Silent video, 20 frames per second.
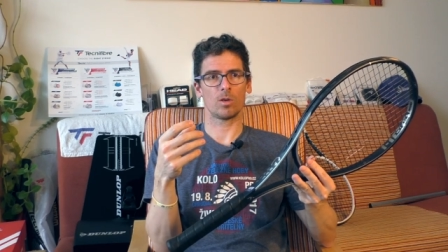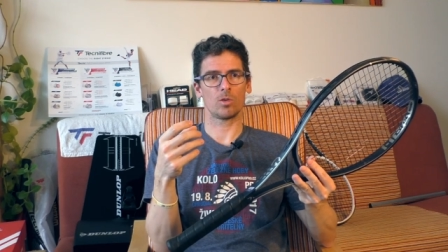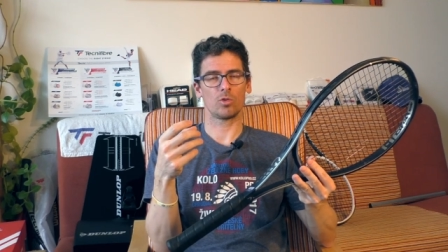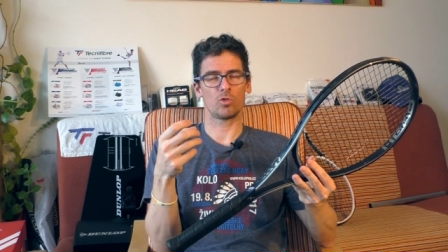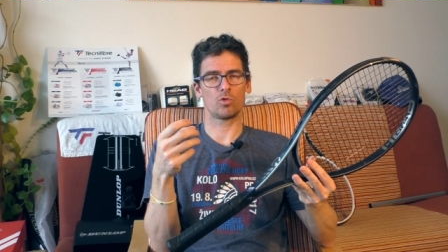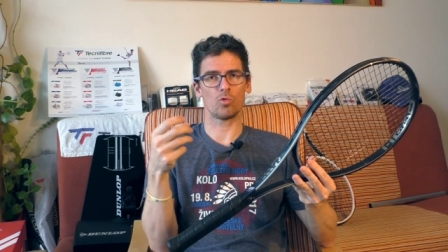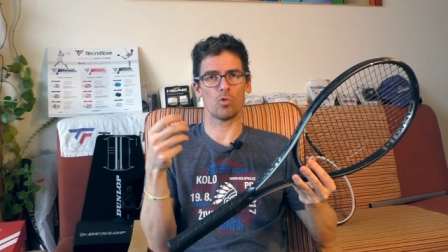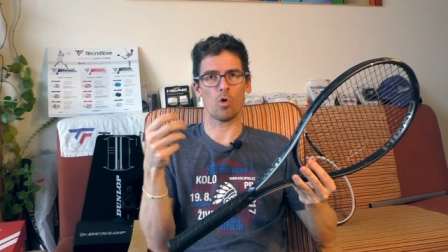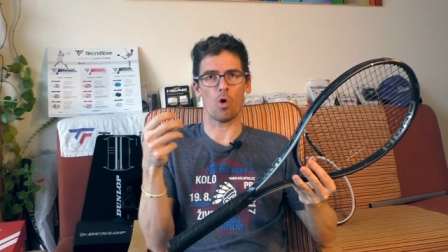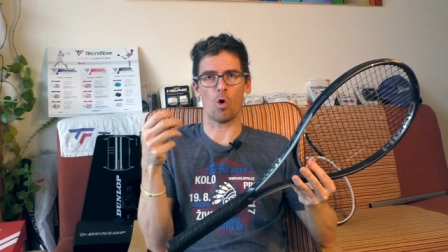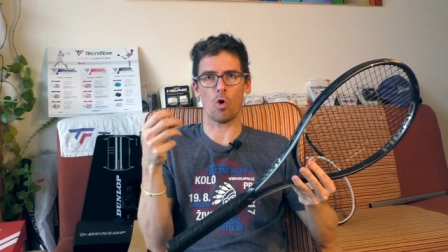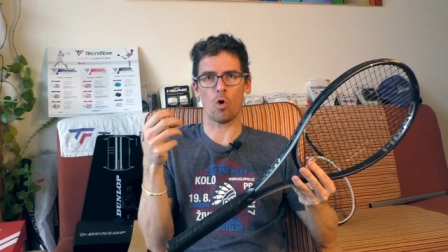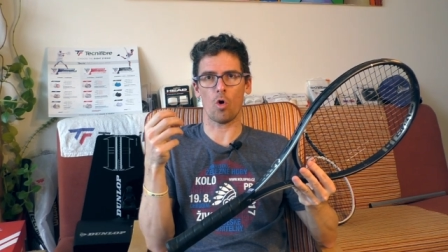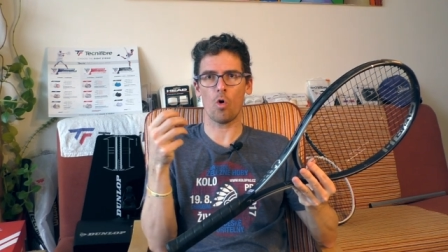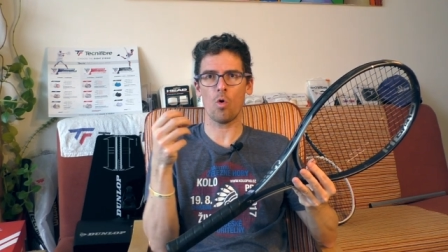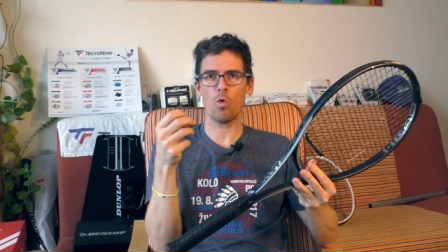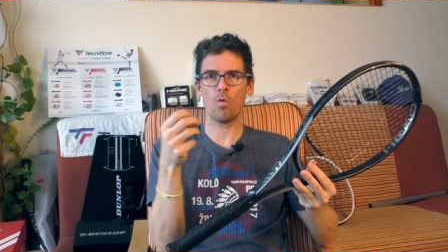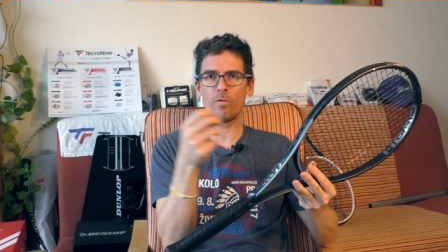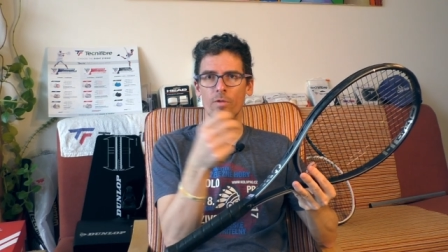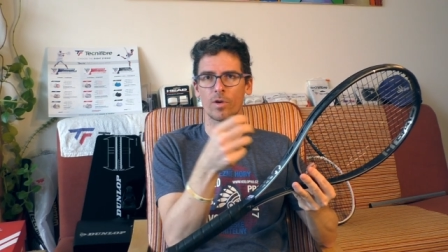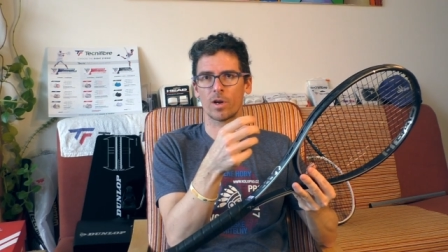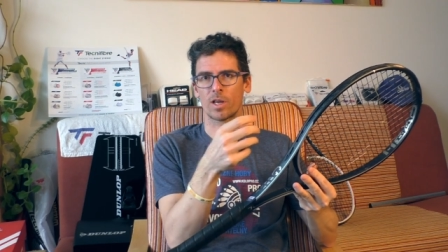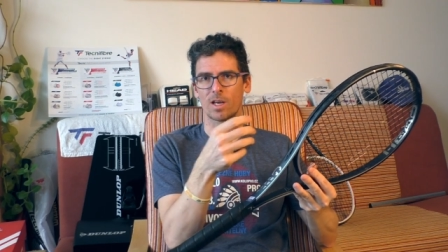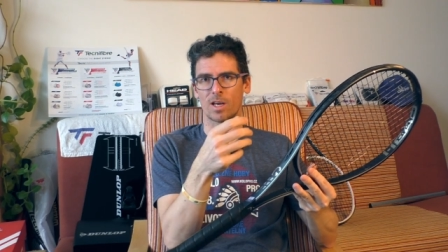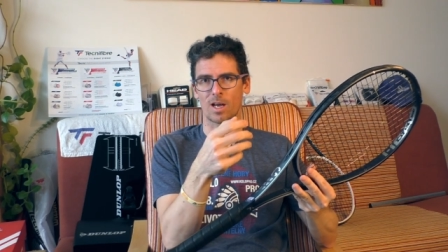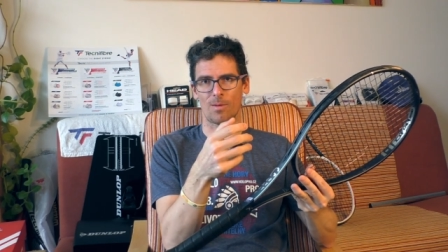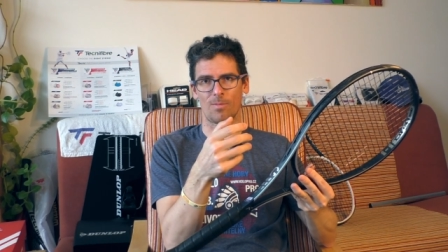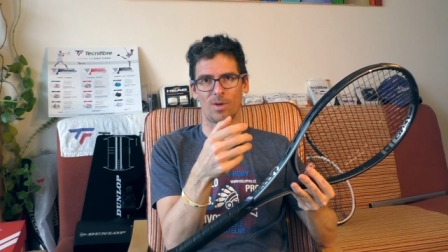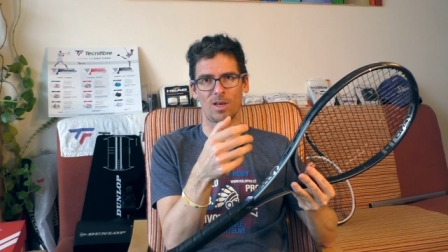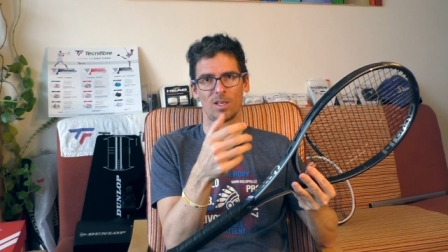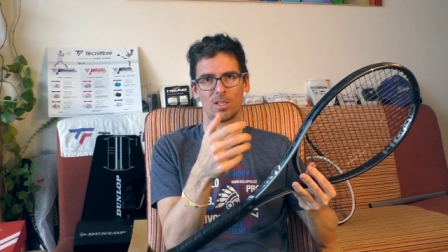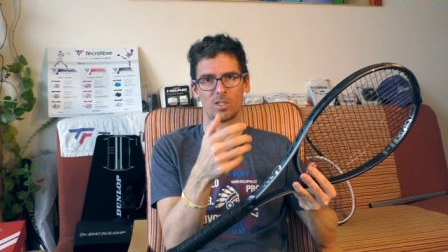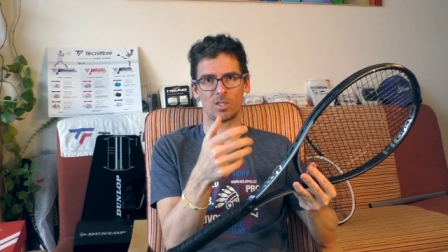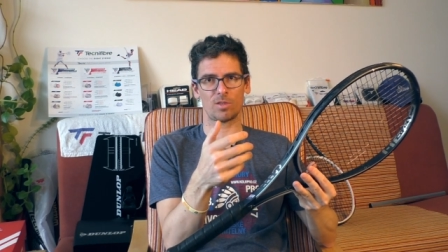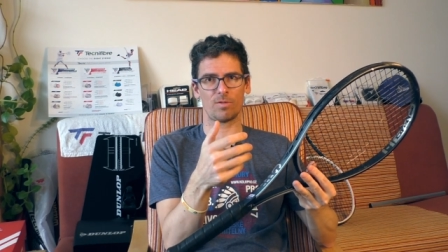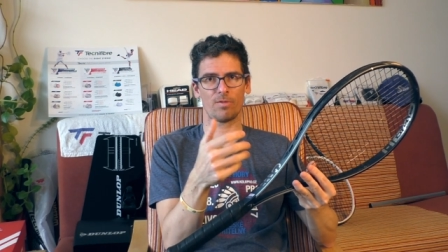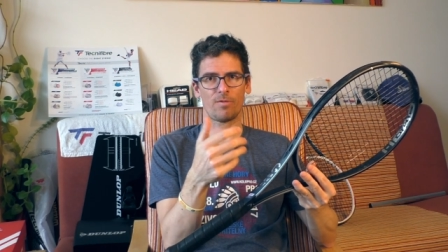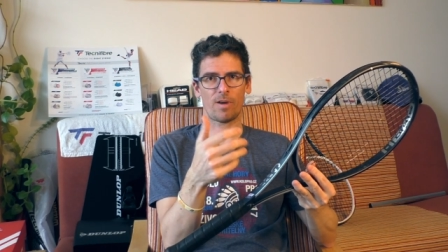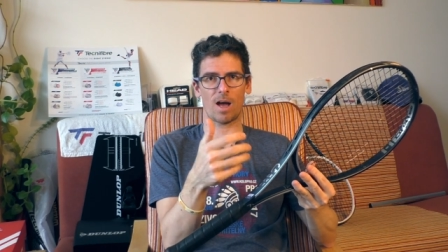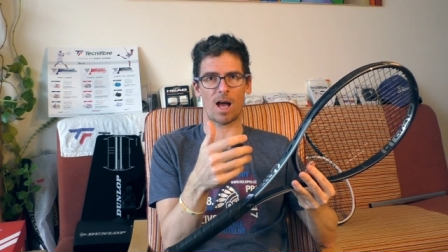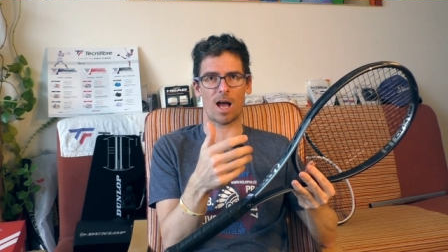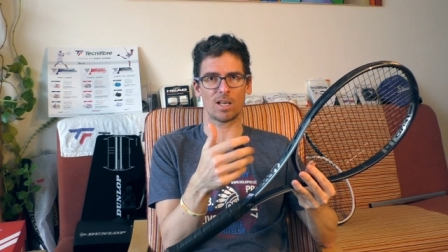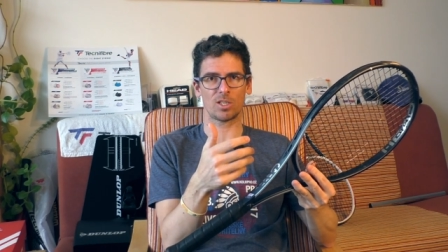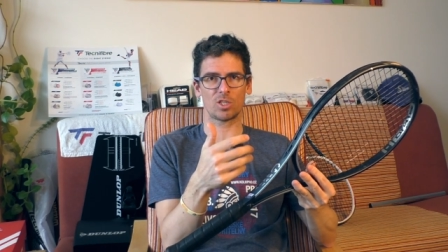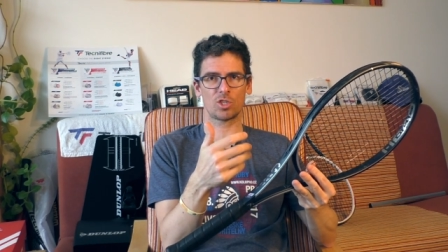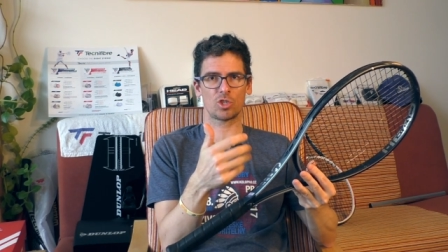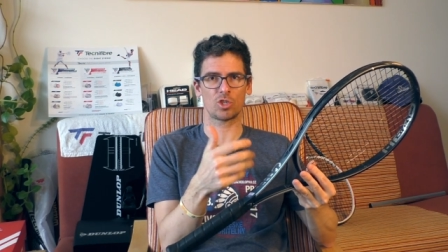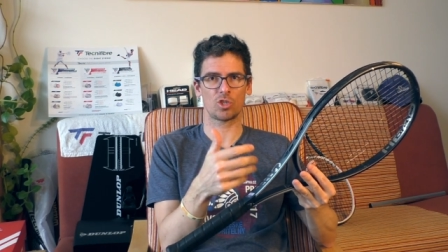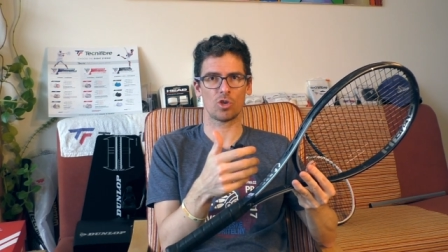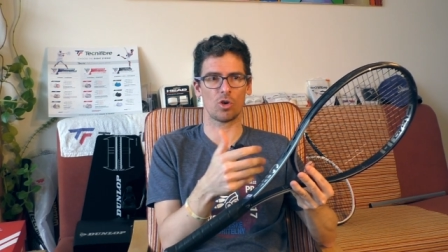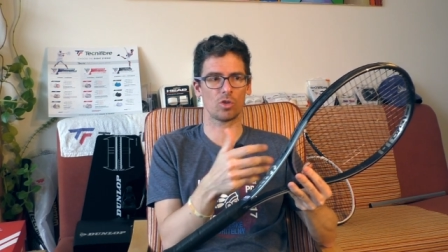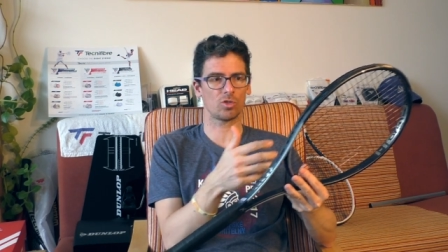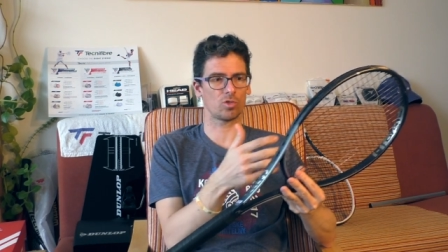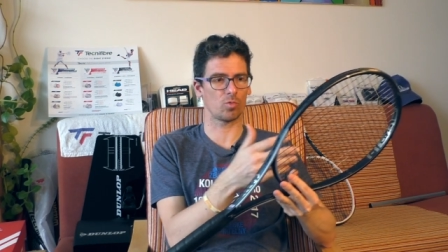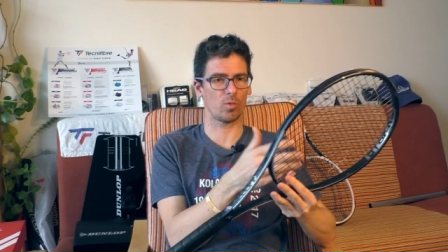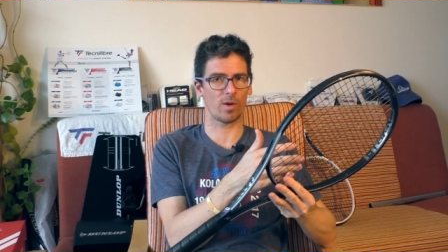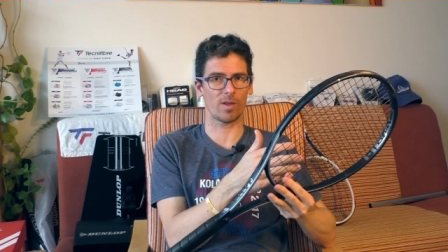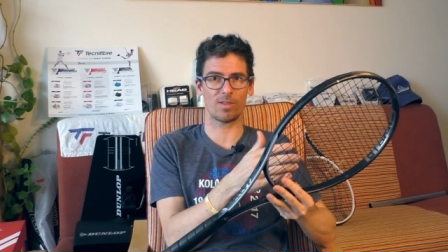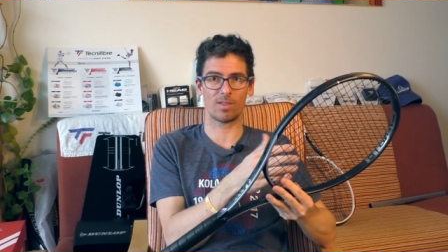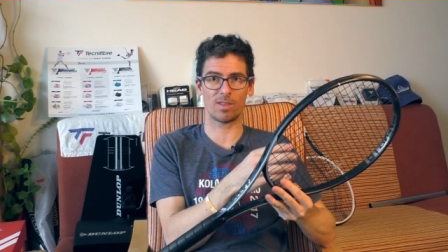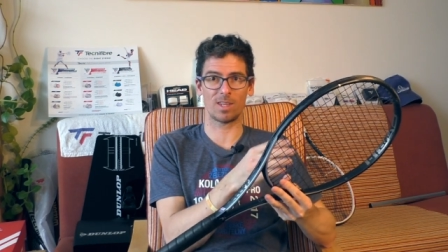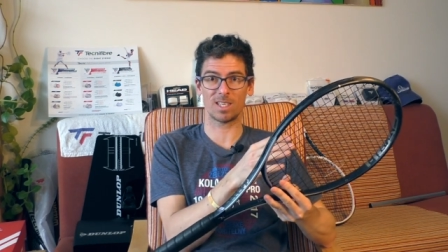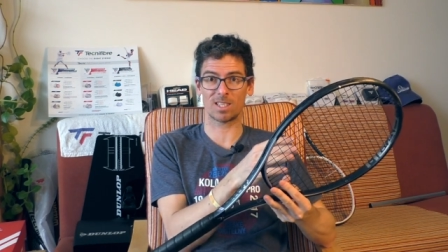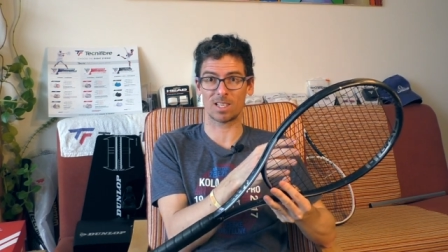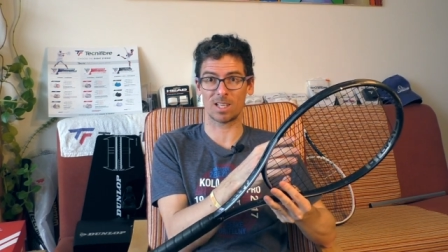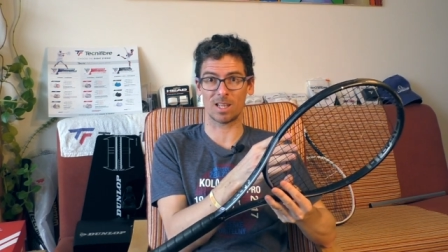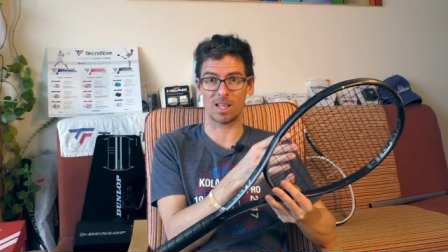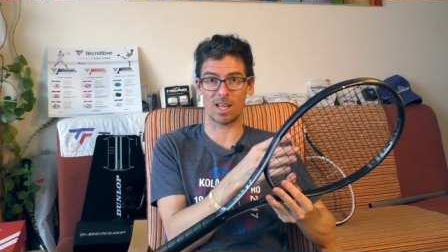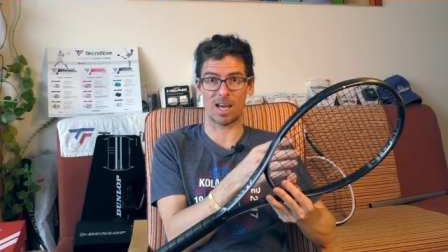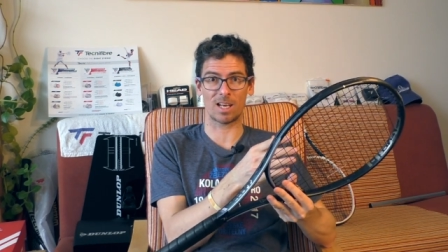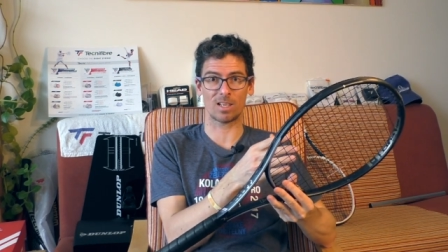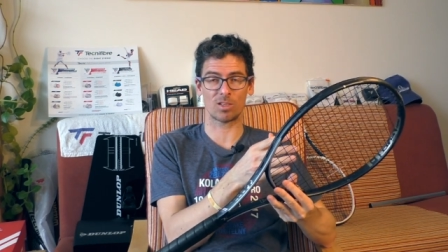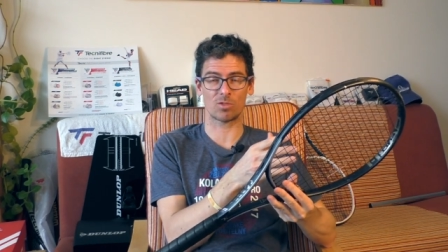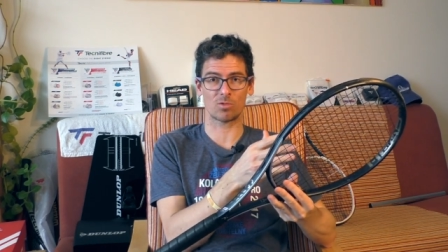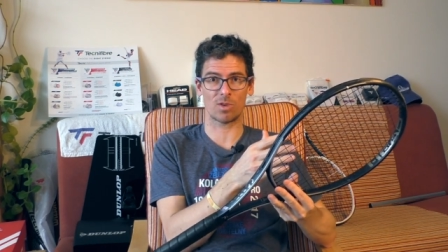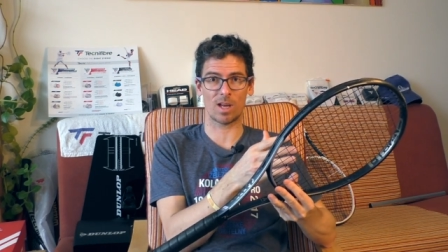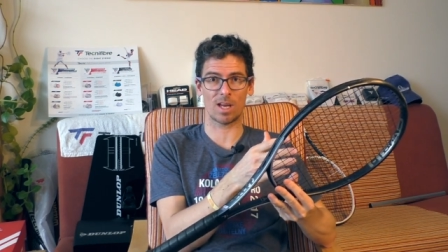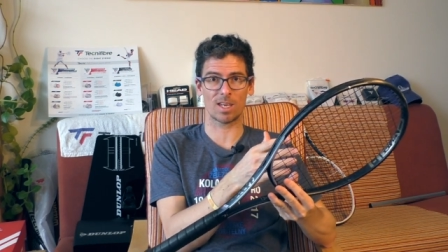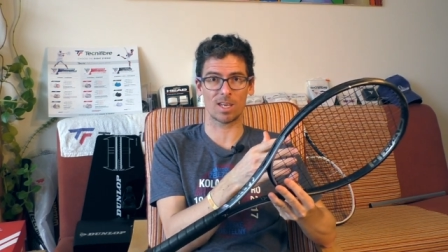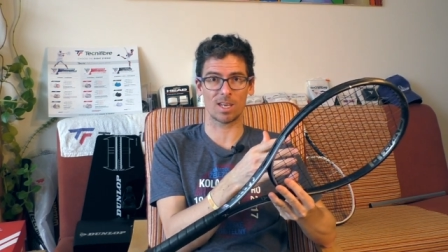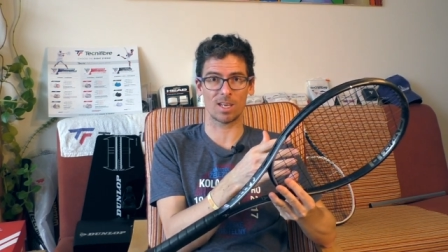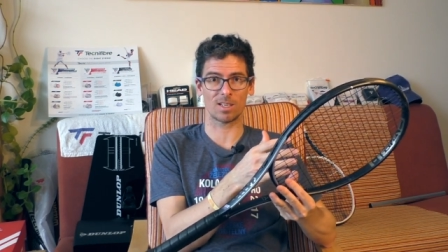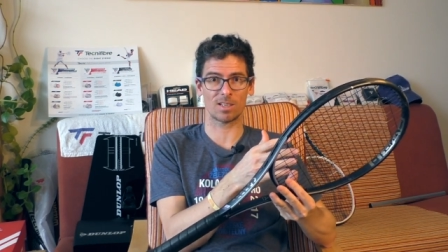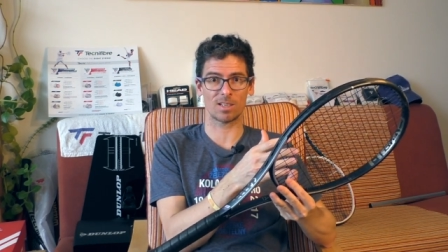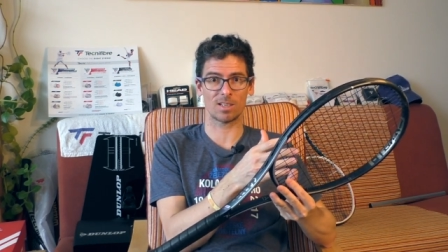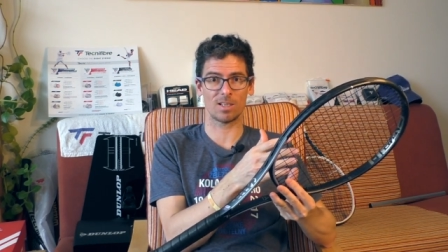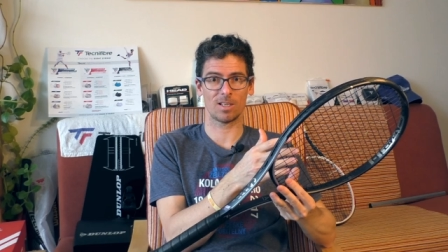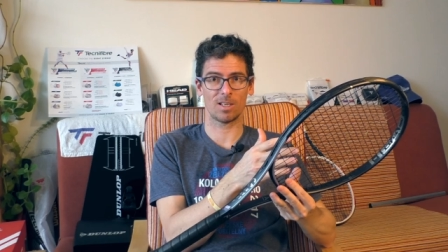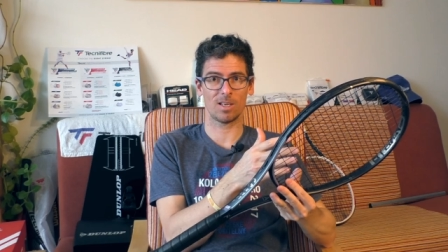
to overcome his fast shots with this light racket